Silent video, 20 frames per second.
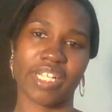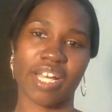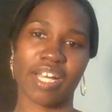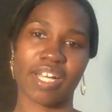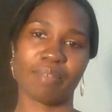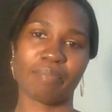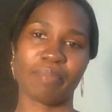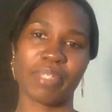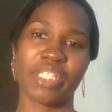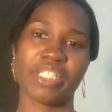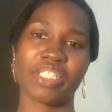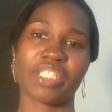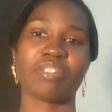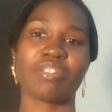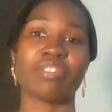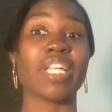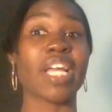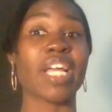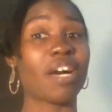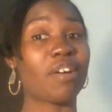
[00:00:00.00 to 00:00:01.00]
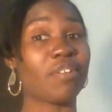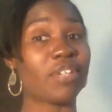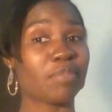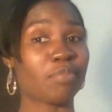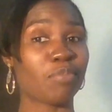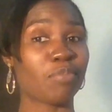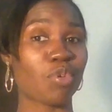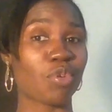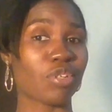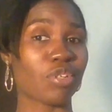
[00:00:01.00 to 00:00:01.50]
And so now is
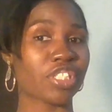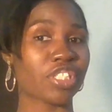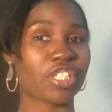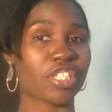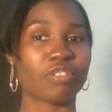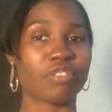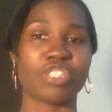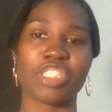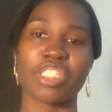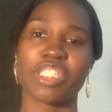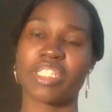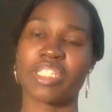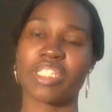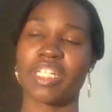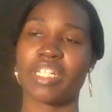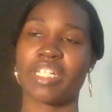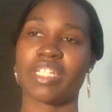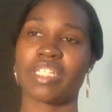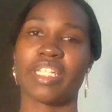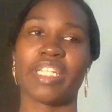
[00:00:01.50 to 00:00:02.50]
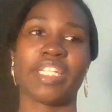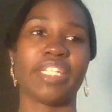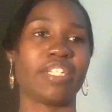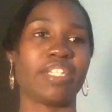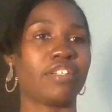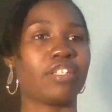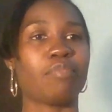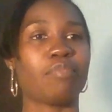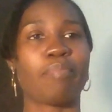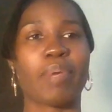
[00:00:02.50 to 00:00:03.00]
more so just getting
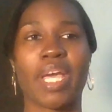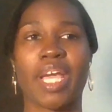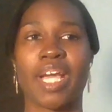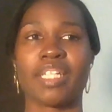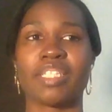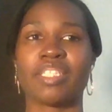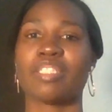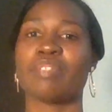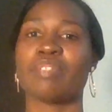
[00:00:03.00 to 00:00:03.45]
on the path